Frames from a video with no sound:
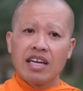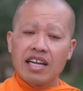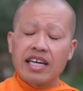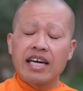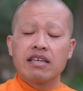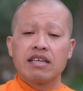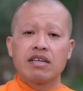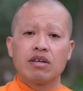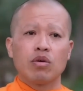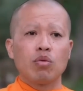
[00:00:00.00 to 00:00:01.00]
Look at
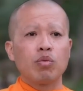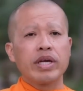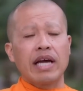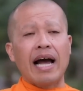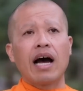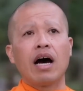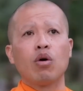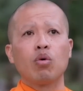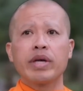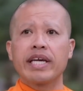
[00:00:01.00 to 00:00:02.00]
we,
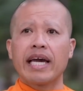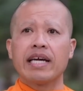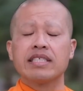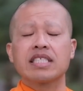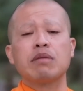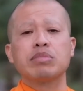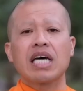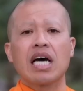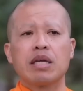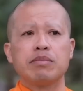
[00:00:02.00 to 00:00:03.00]
how we can
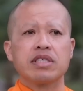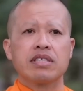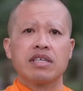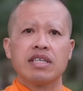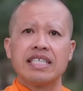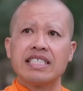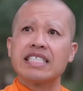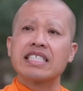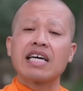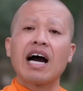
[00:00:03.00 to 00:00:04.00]
sometimes
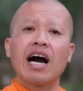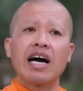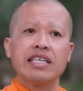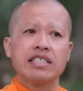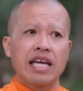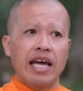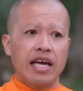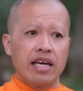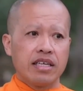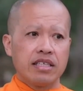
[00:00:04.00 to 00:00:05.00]
disguise
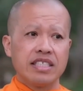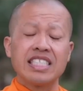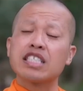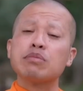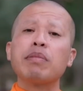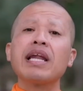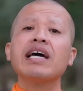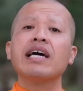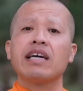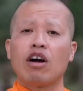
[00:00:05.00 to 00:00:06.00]
and
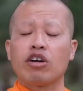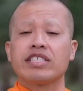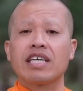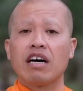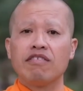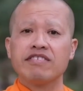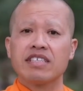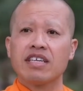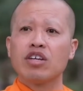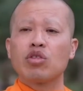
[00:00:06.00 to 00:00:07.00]
display
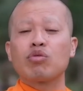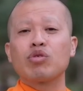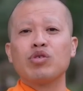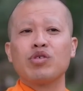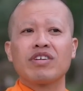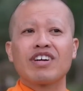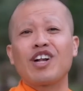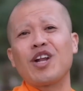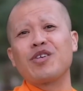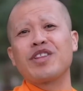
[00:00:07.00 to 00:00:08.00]
ourselves through
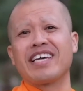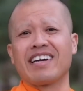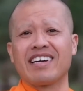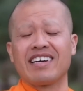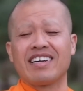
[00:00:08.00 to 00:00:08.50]
clothing